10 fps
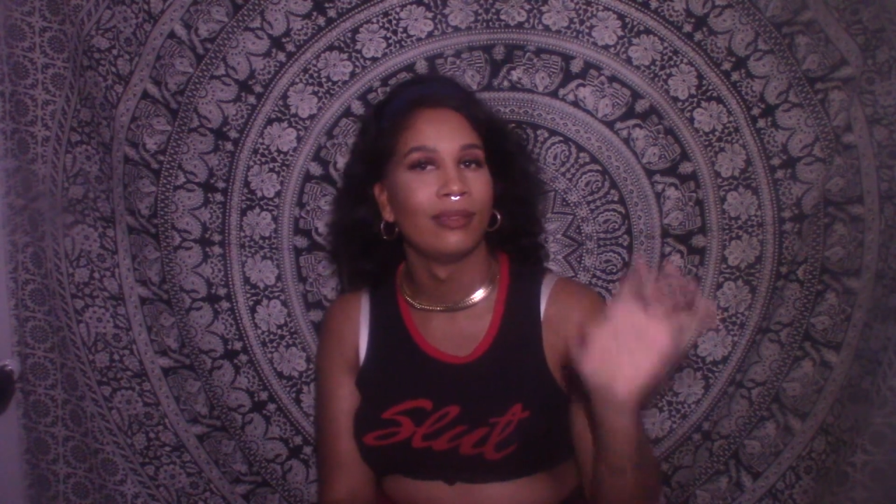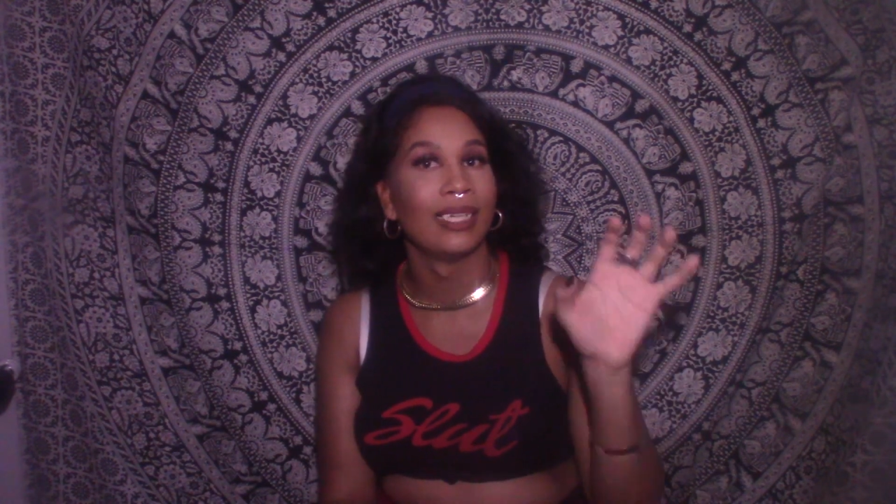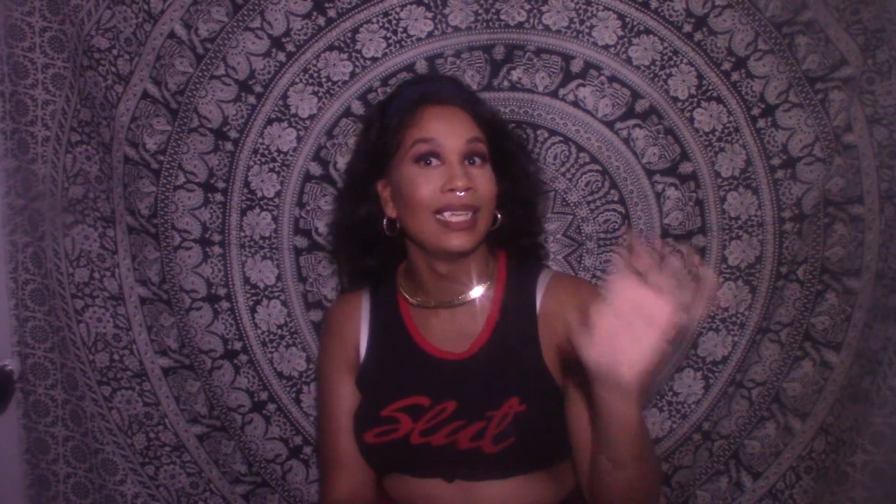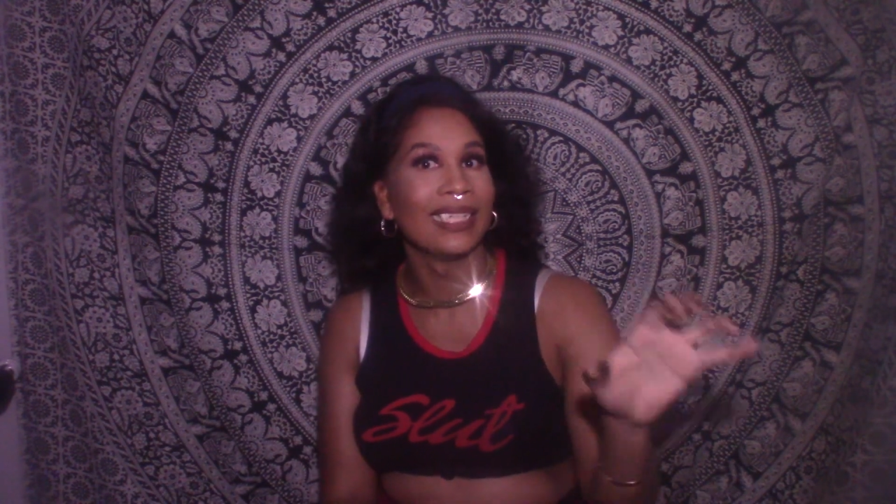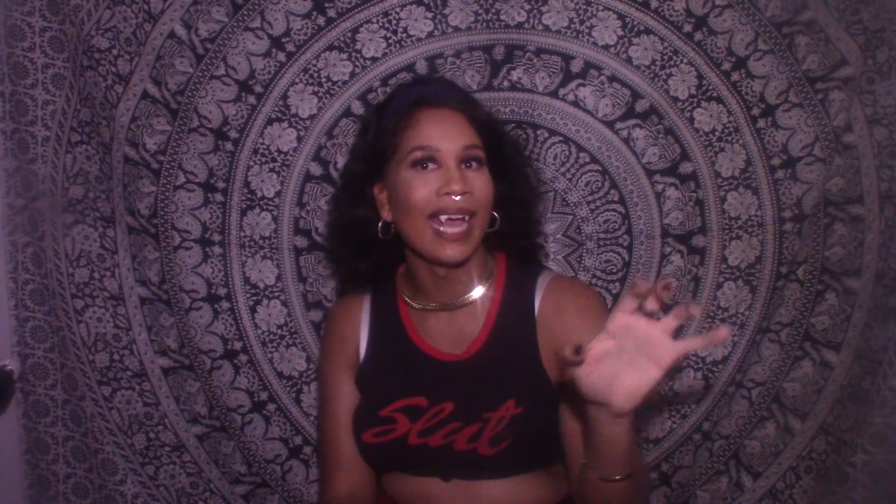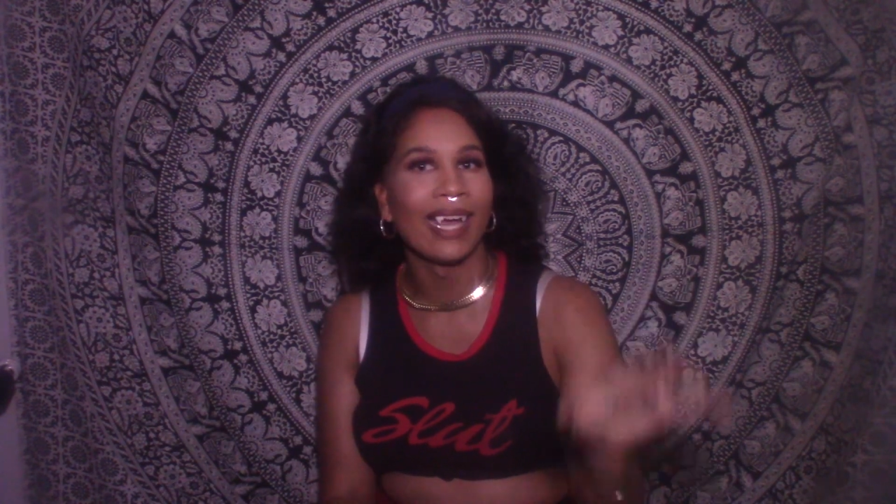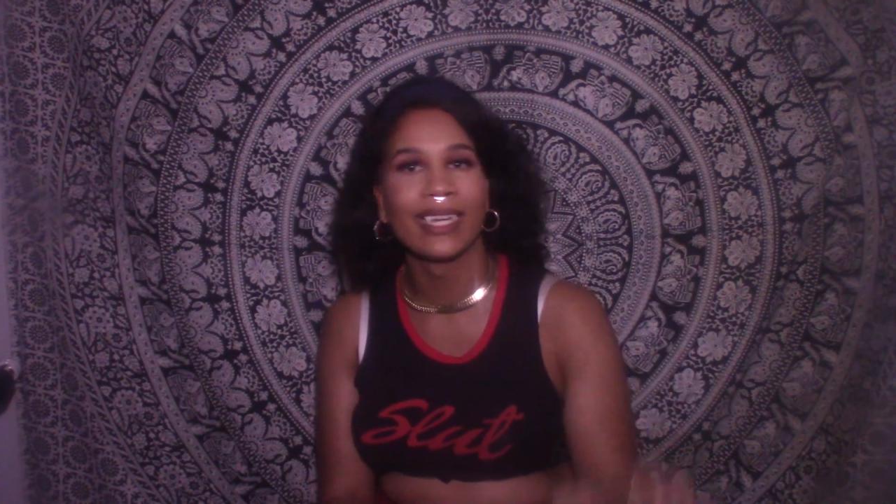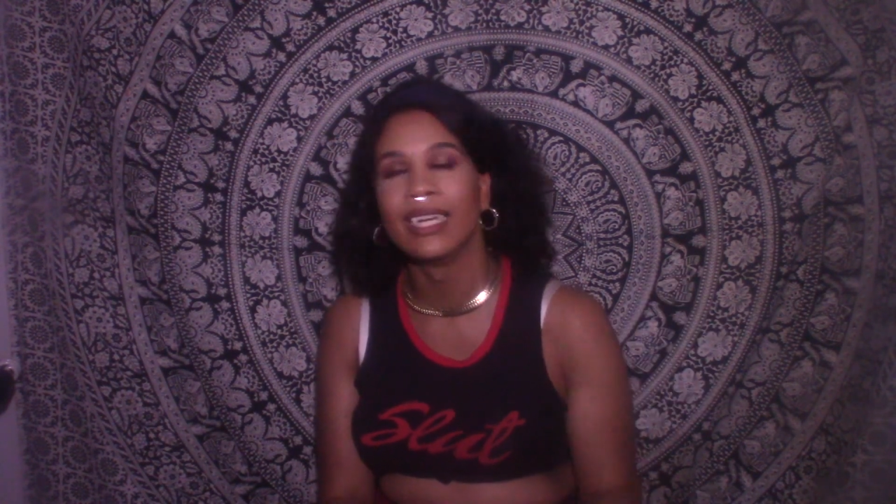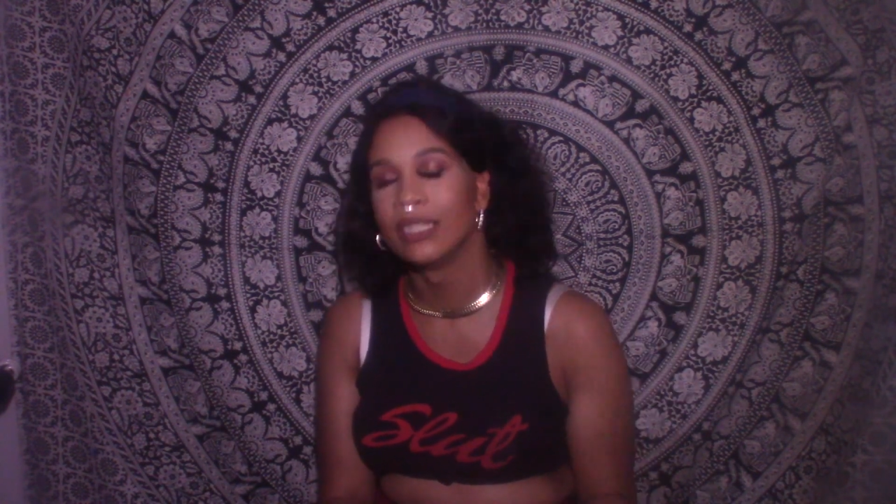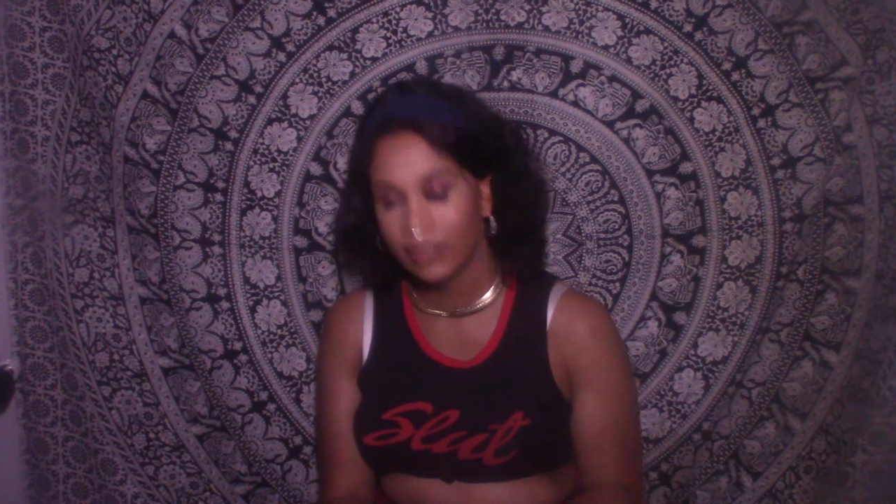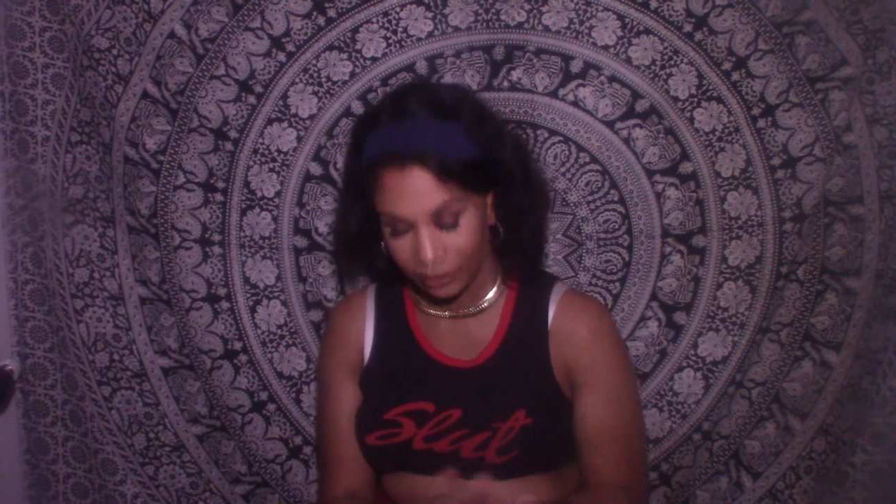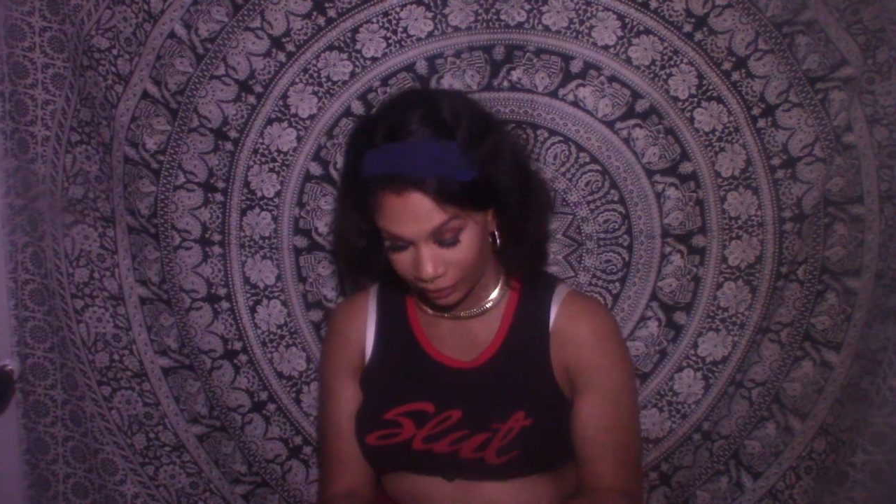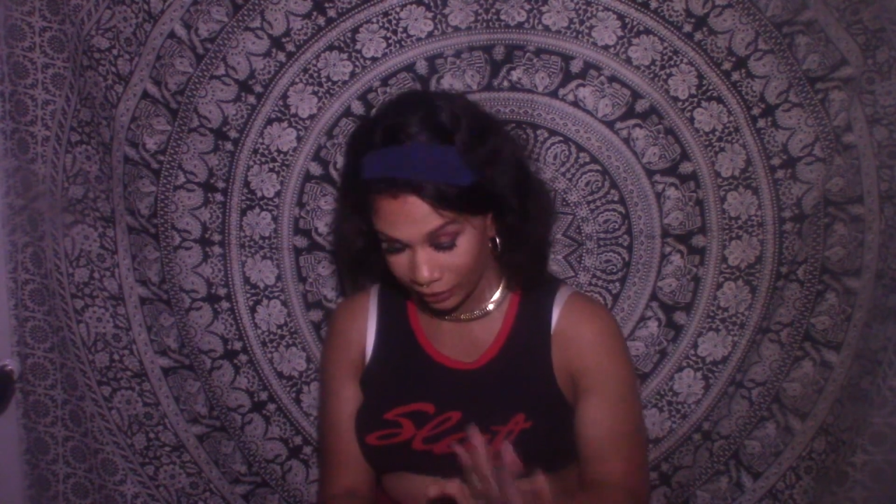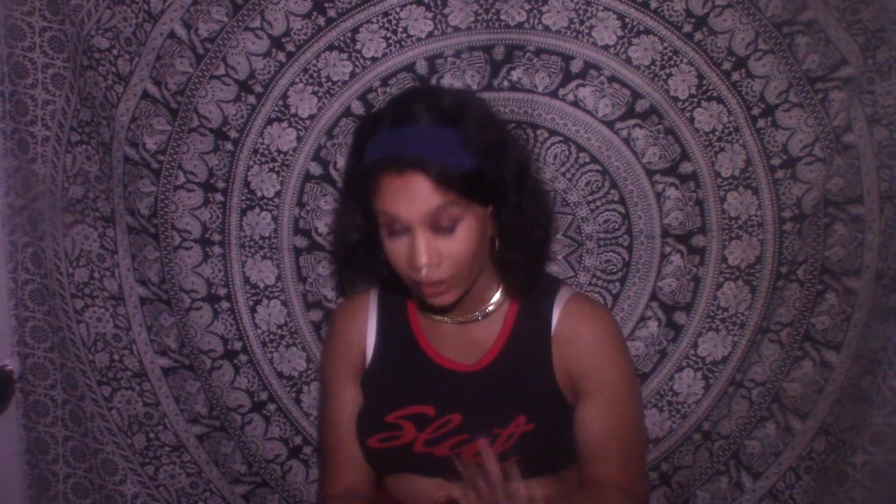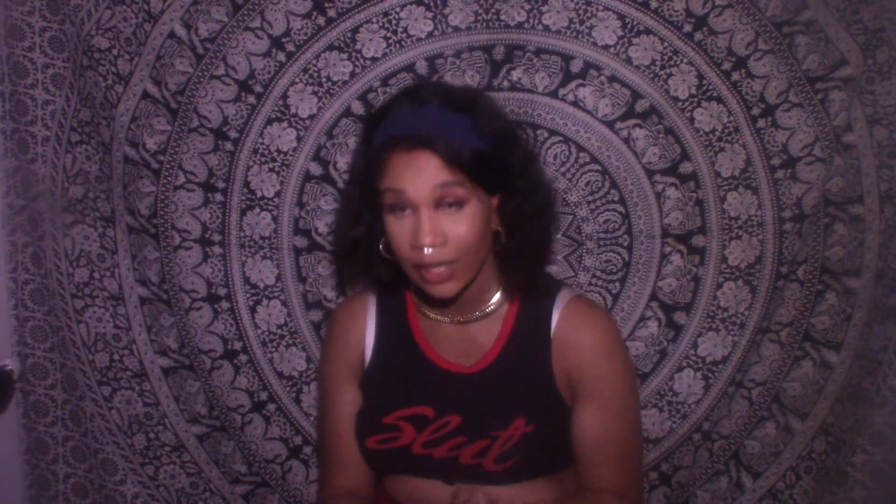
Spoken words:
attack, and it's